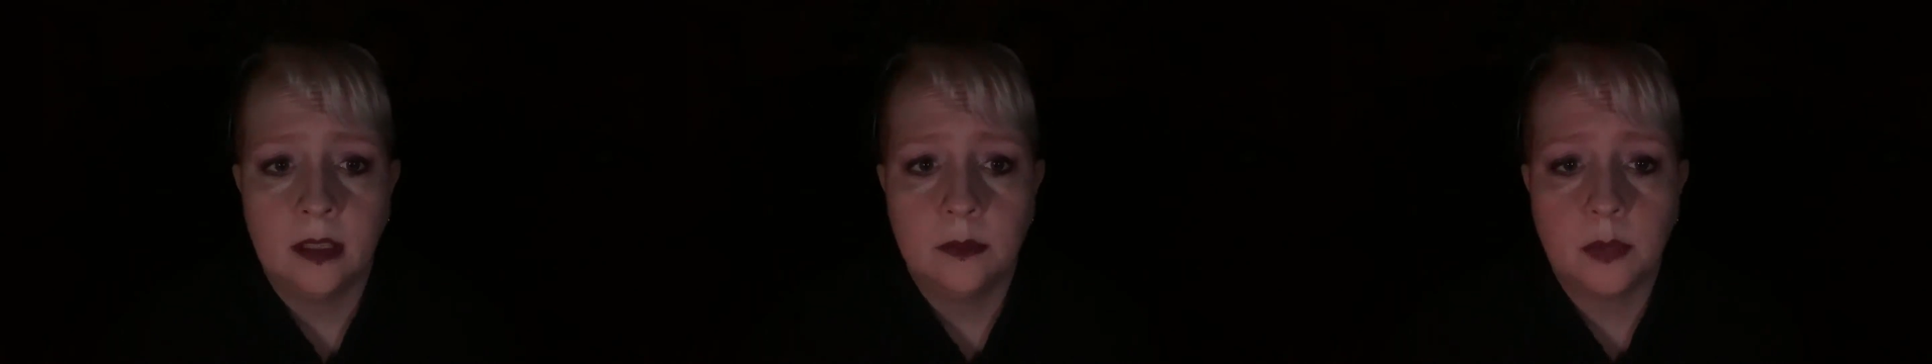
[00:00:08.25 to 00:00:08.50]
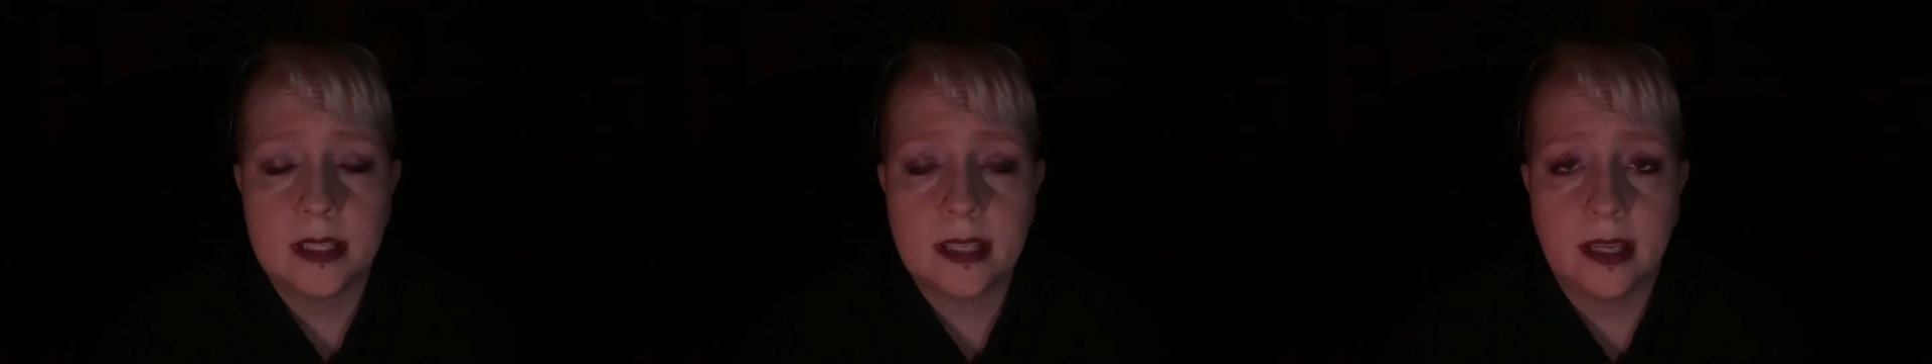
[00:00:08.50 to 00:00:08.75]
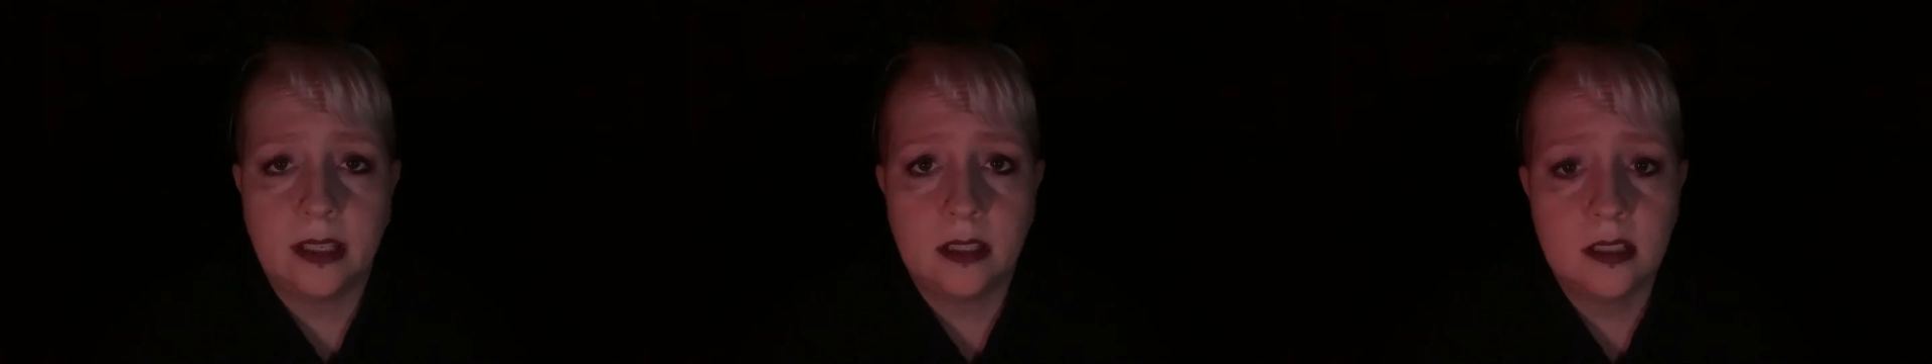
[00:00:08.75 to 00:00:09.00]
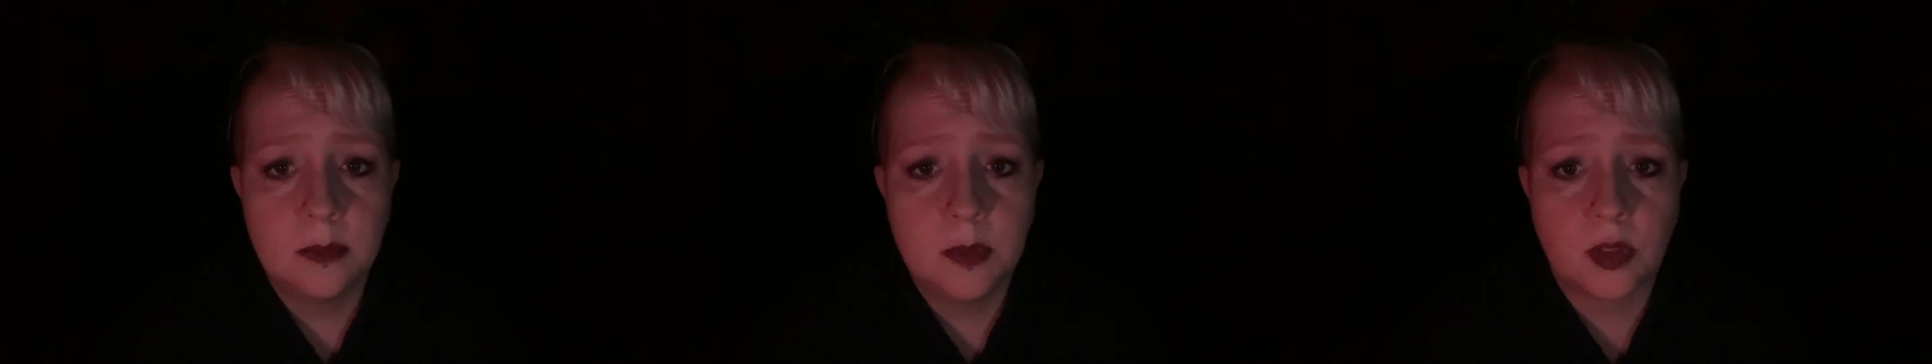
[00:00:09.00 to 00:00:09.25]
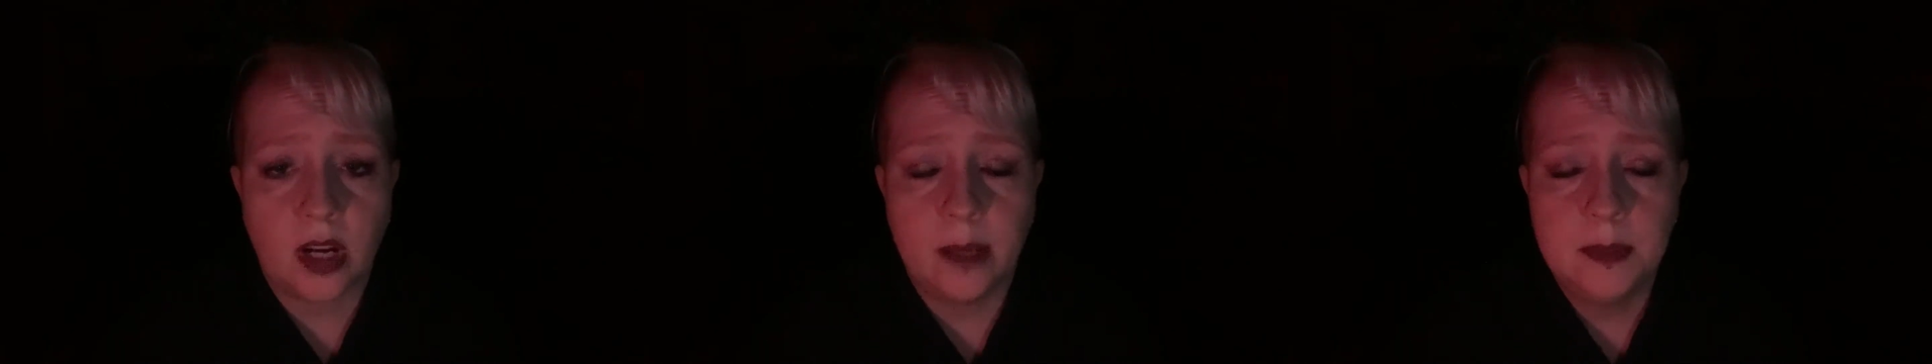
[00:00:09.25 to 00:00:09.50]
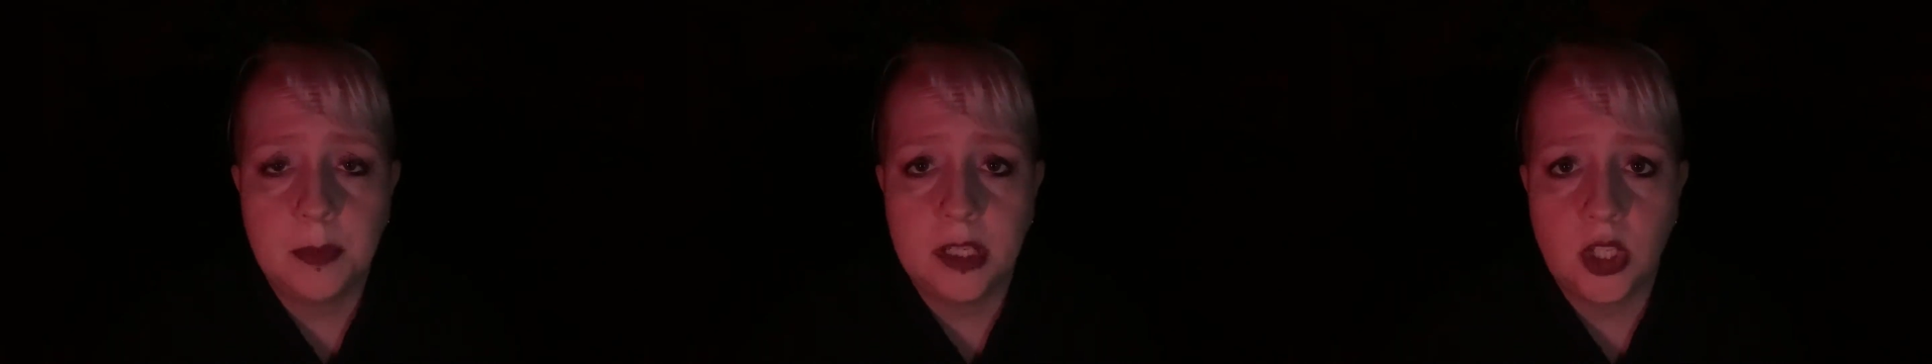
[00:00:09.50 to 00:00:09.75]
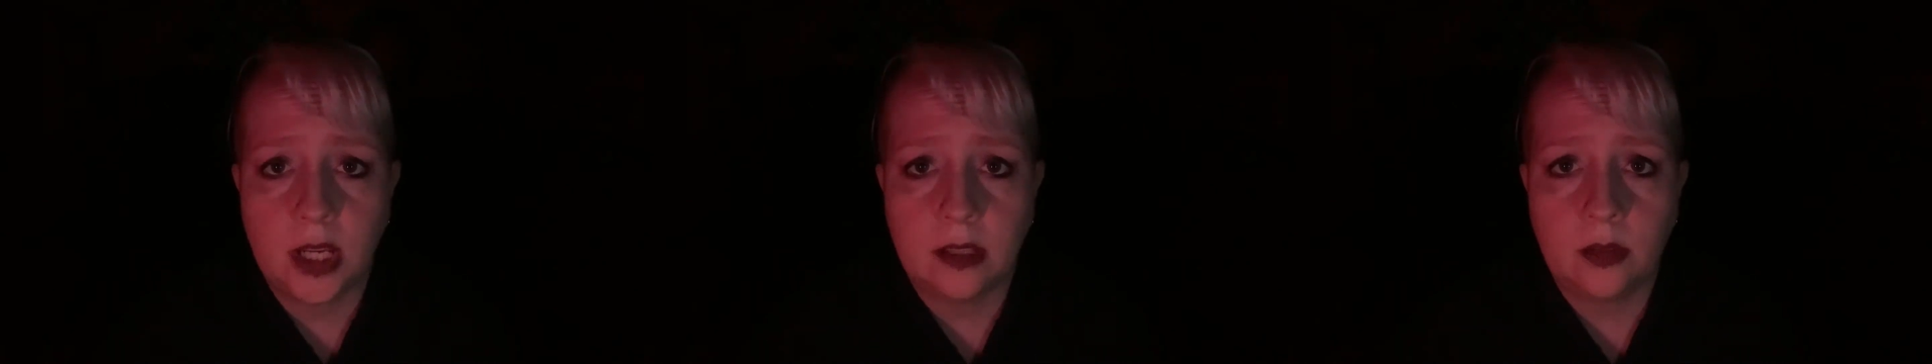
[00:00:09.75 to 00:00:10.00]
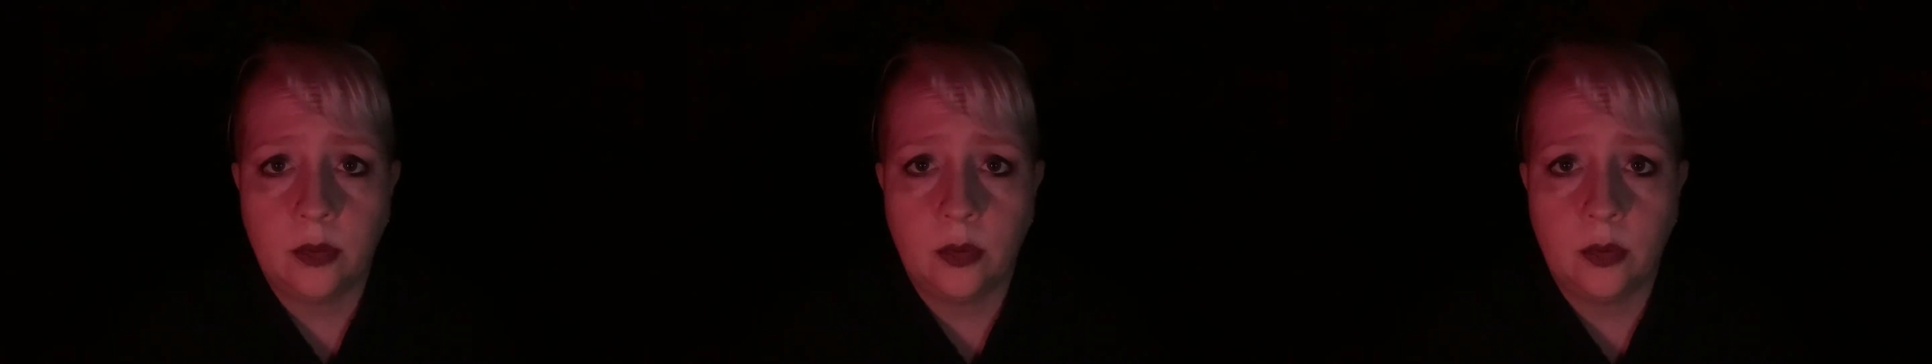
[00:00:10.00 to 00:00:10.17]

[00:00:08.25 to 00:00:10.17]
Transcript: Please like and subscribe to my channel